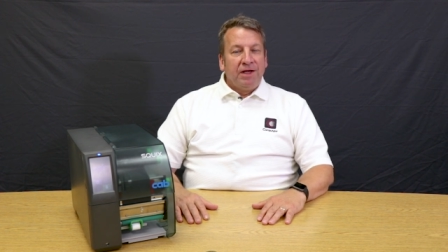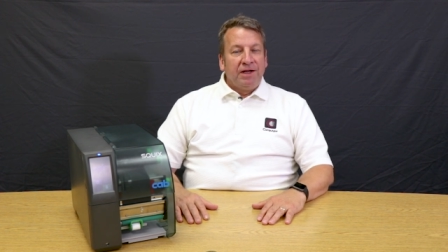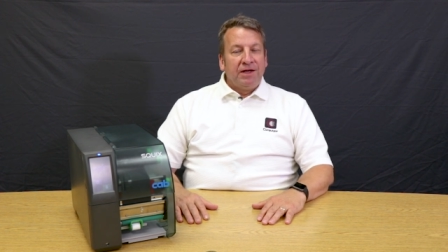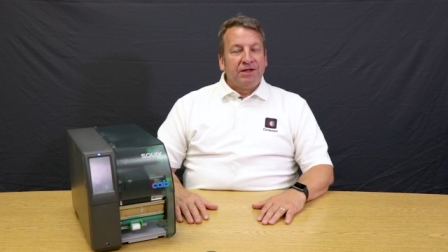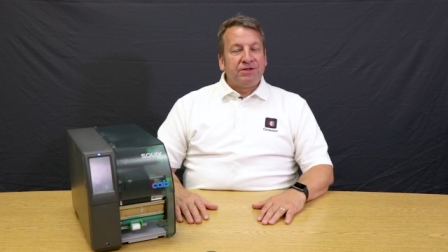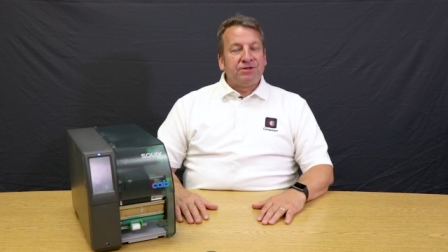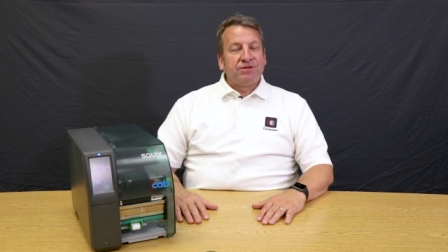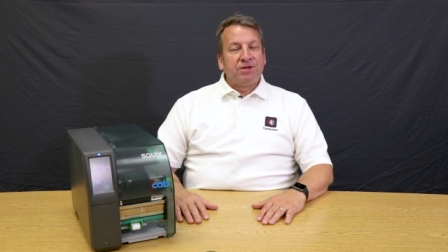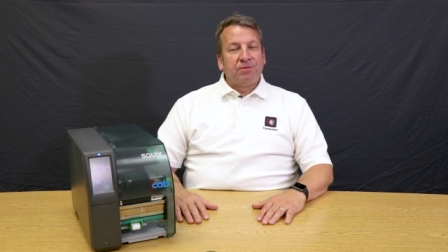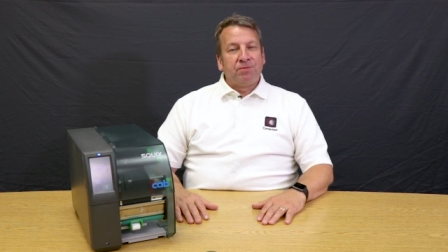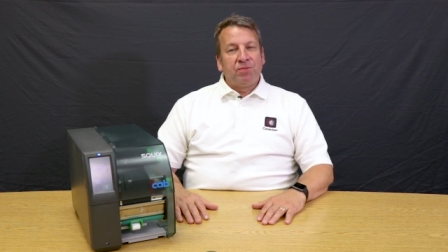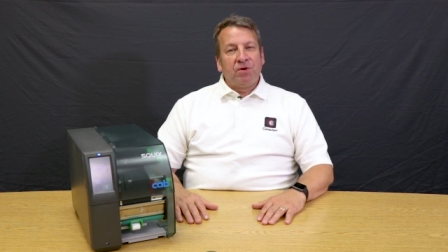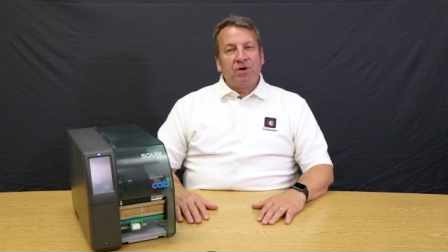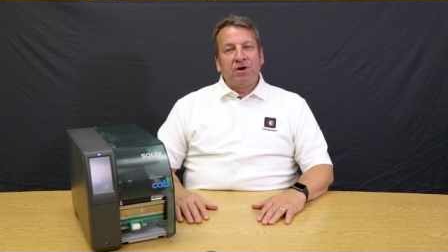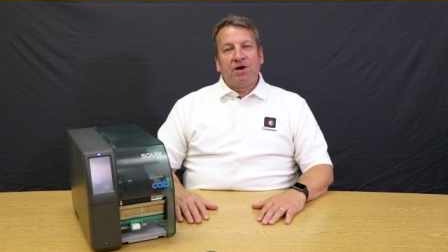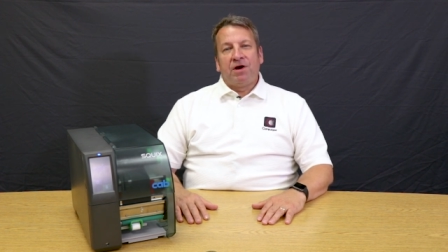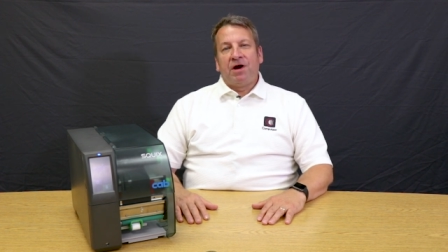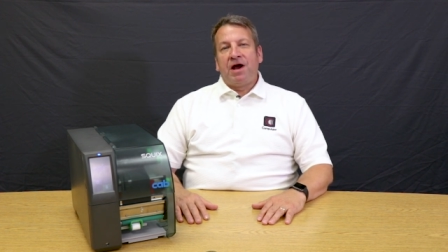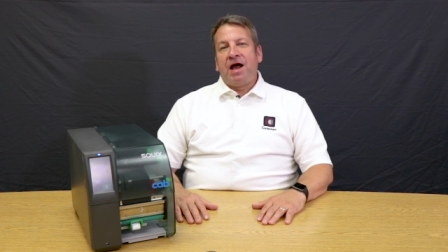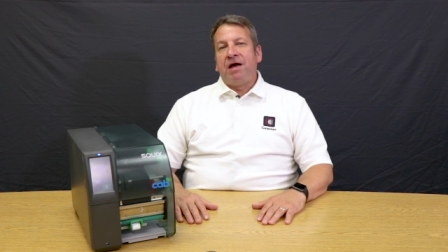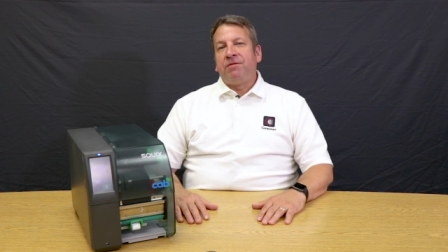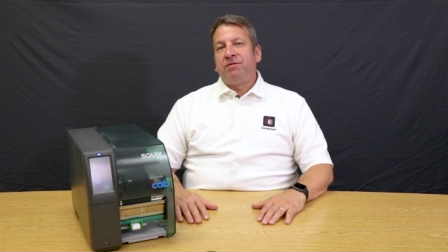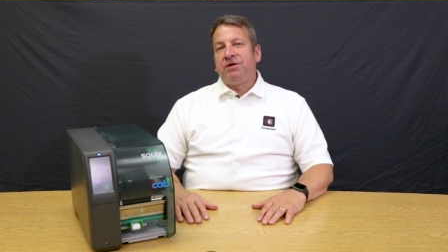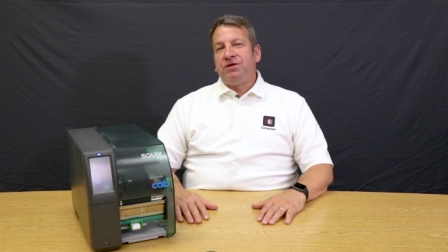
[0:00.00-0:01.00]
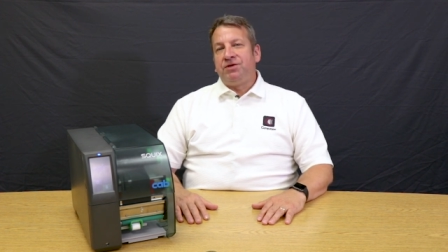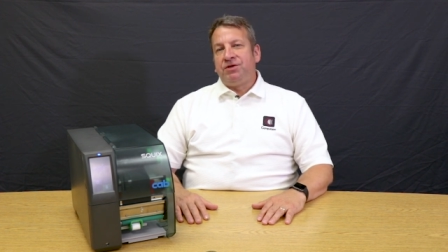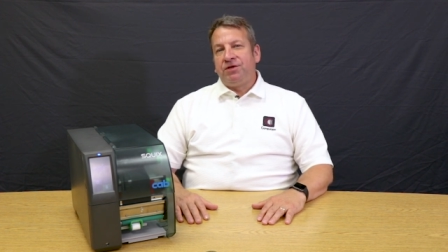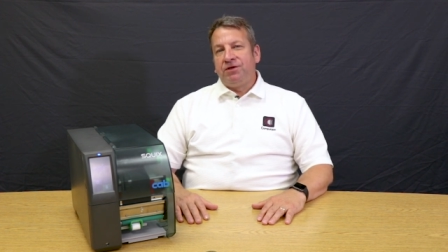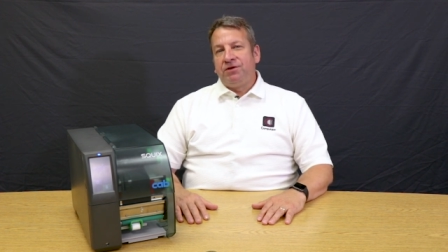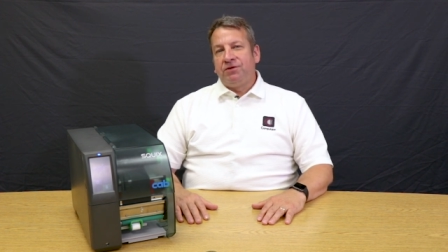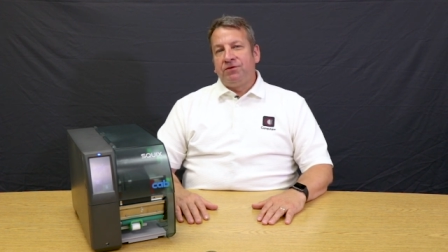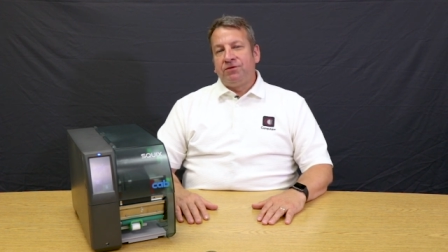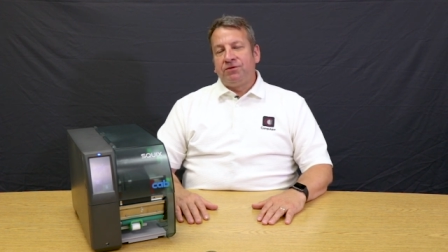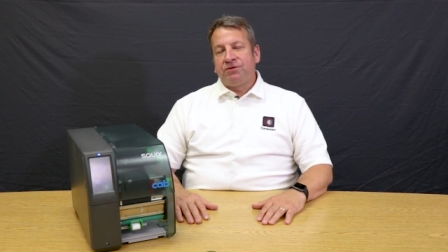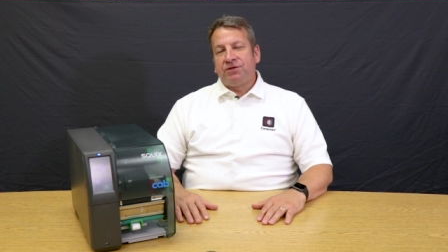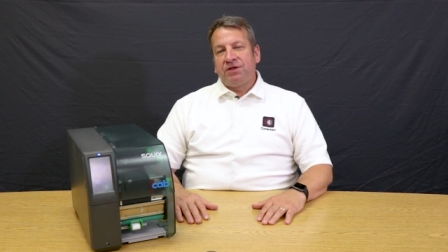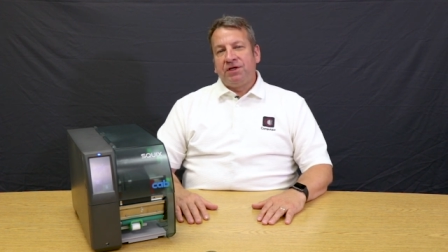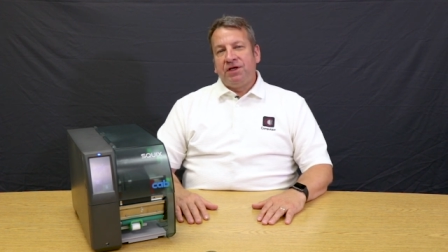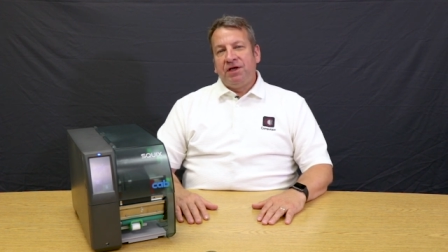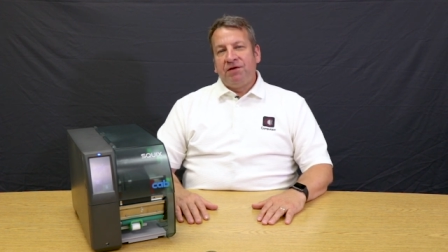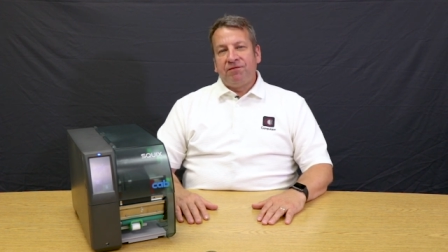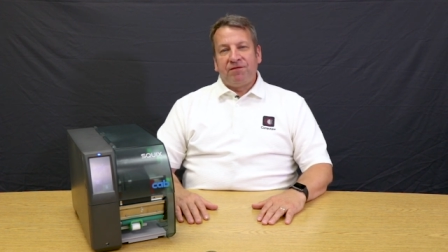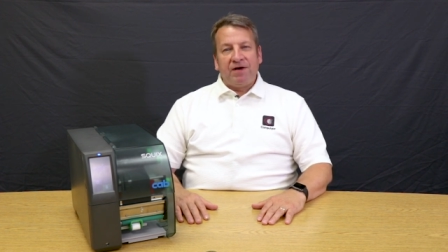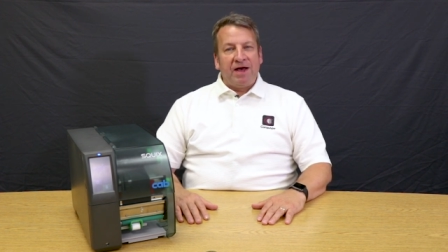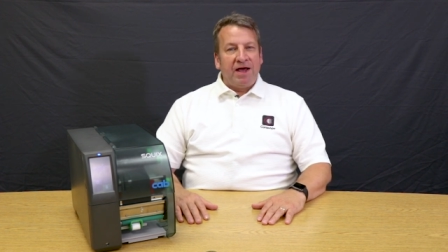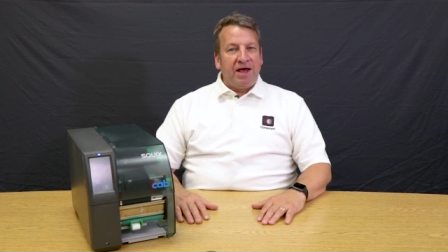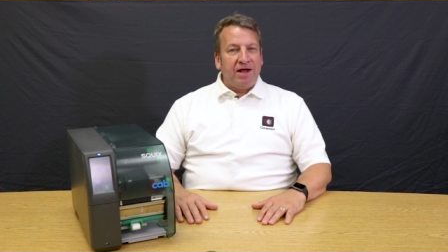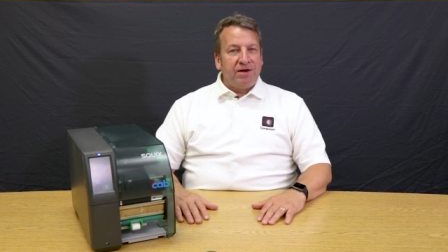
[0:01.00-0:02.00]
and it's the printer I would choose
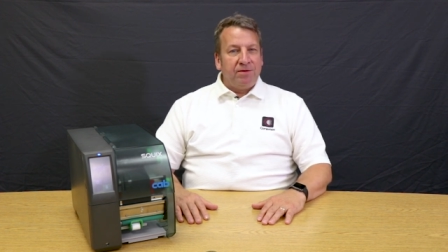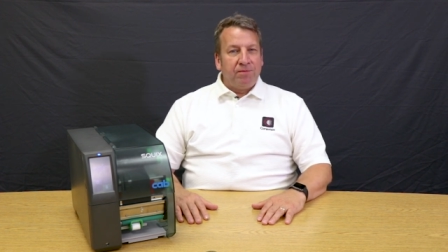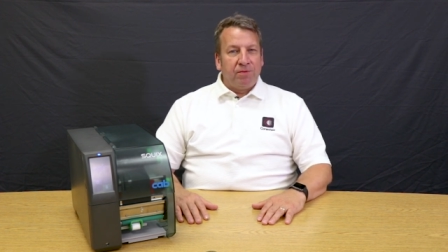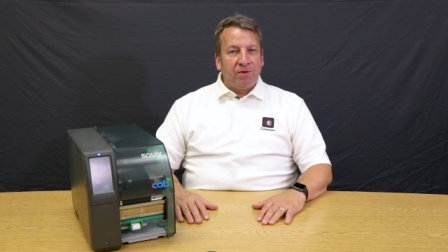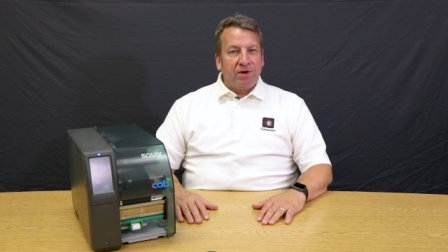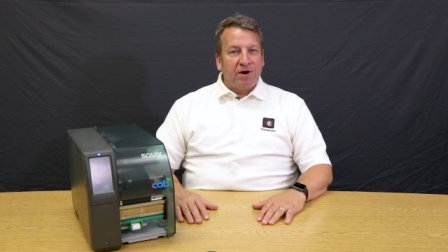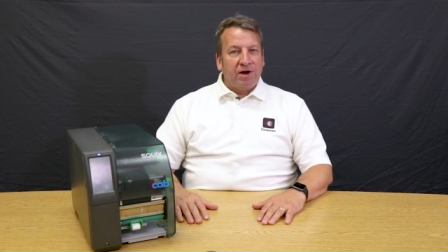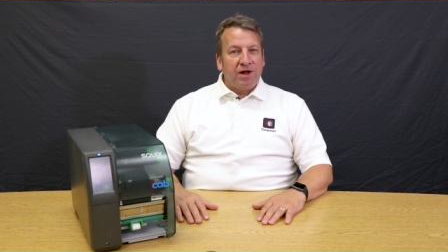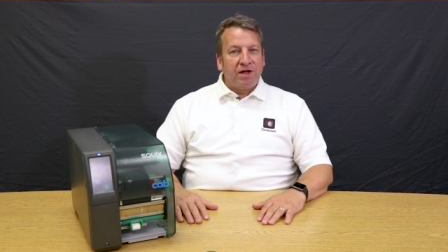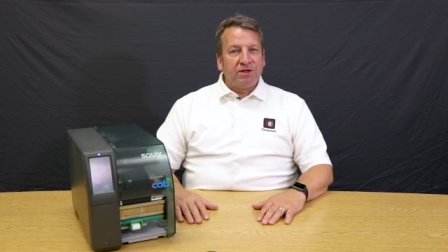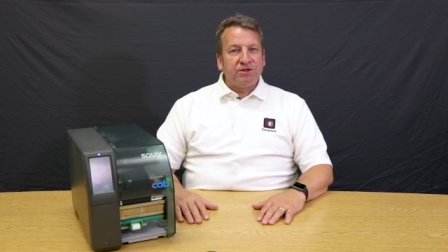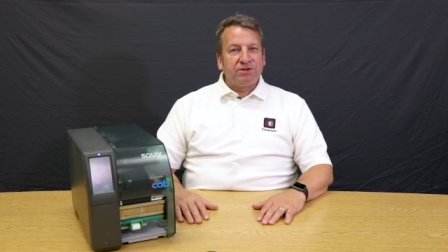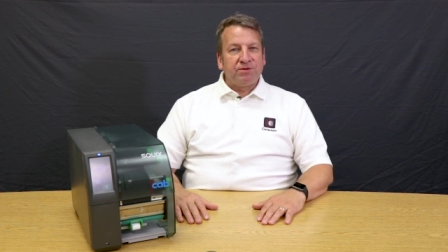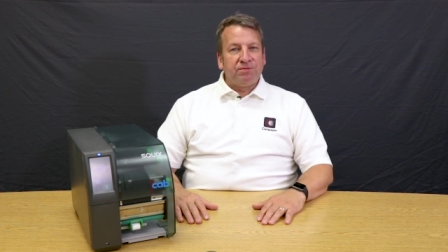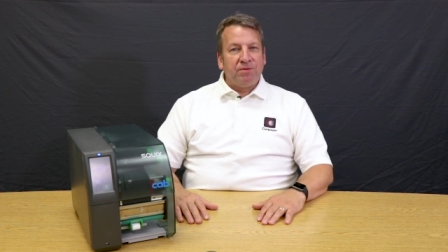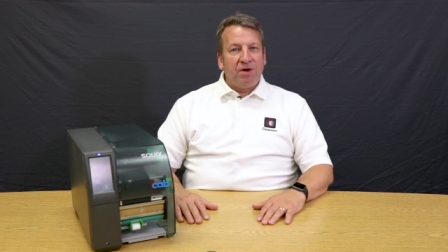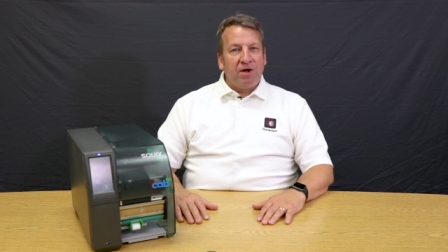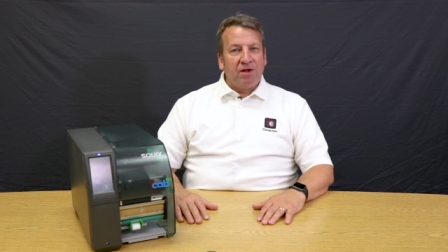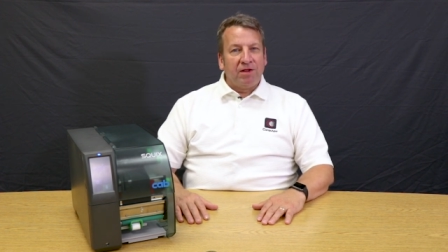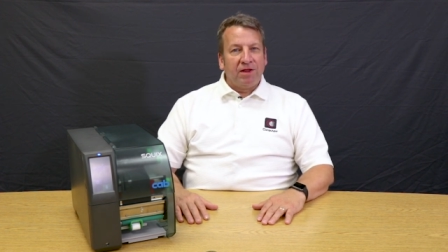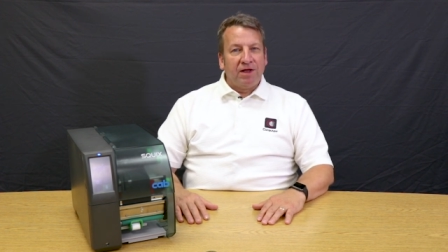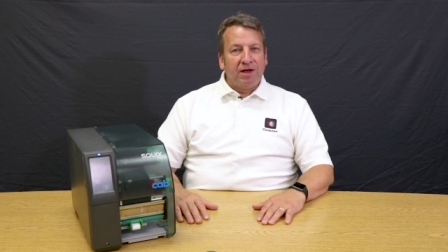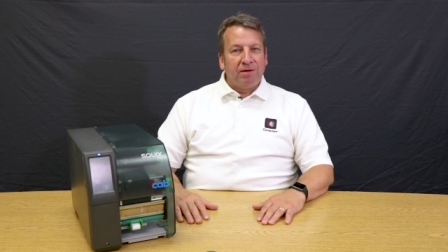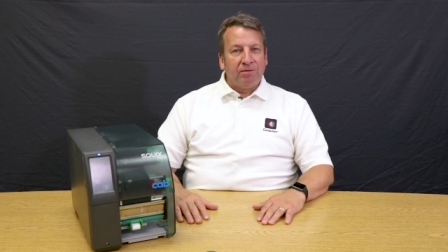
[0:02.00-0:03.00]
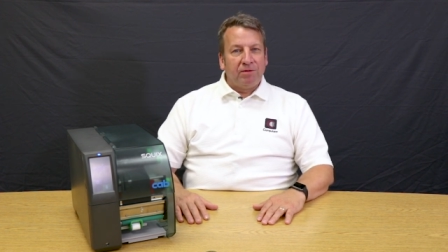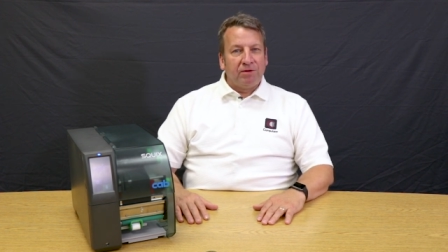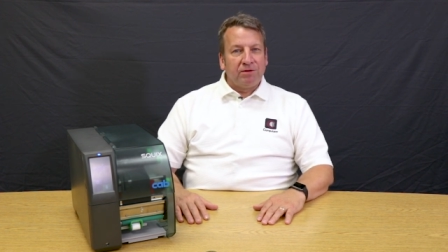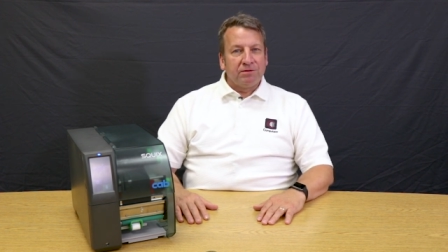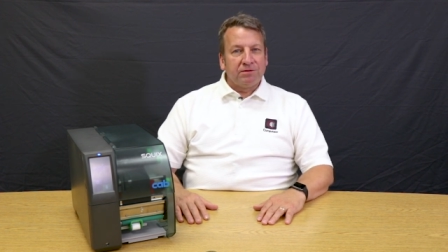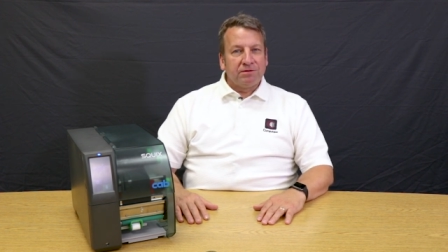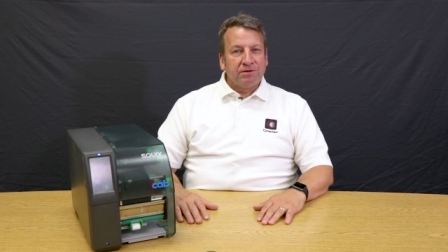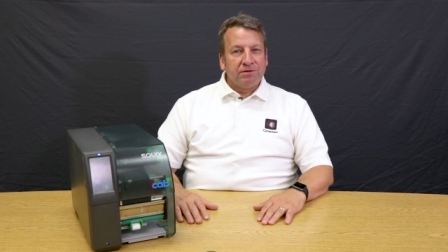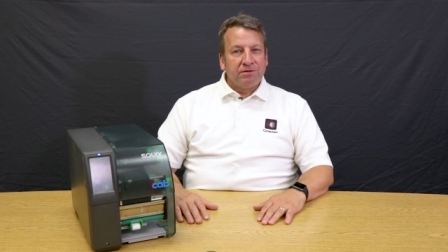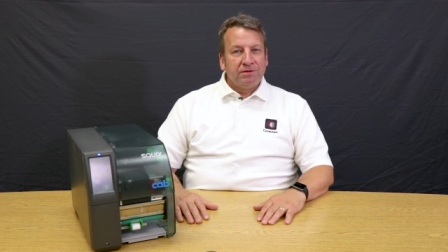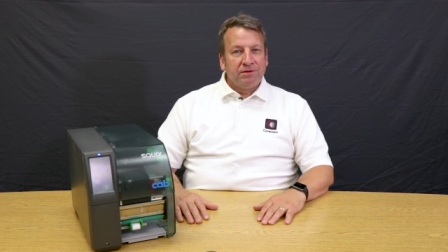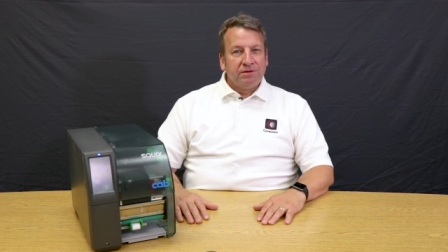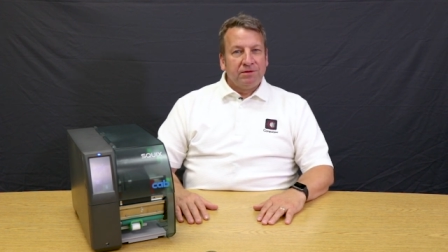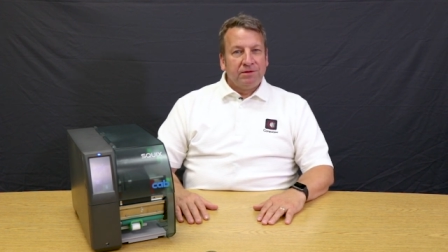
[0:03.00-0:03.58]
if I had to print on small labels.